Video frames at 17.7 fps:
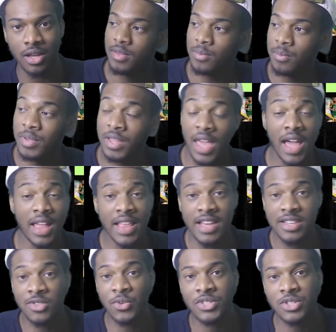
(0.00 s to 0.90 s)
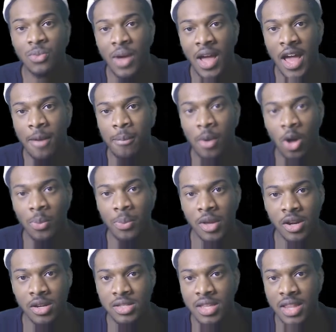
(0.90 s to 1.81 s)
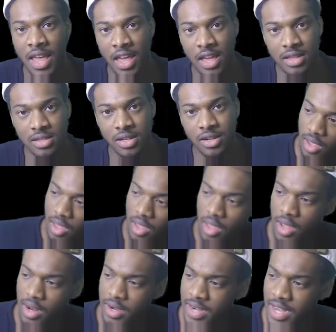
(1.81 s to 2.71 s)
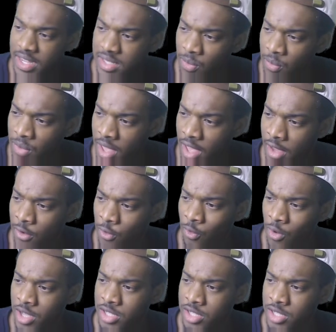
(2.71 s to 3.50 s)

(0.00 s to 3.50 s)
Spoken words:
But yeah, that's the reason why I have Paul Pierce in the A tier. Next up, we have Reggie